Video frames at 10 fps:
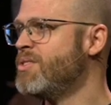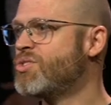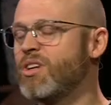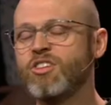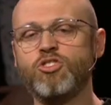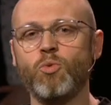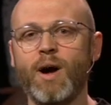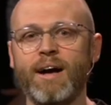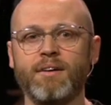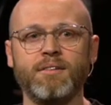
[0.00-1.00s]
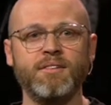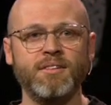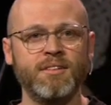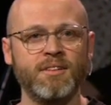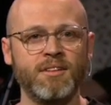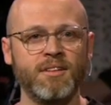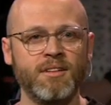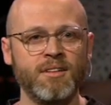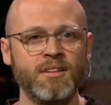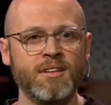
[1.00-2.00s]
He's gonna dwell.
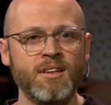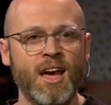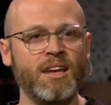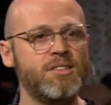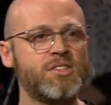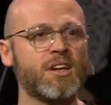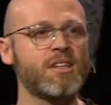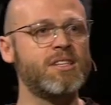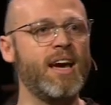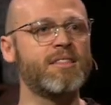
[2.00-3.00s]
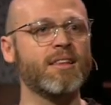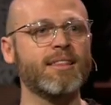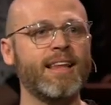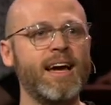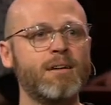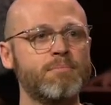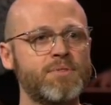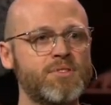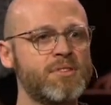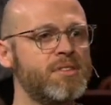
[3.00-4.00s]
And he's gonna take the
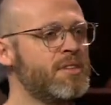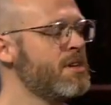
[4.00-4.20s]
lamps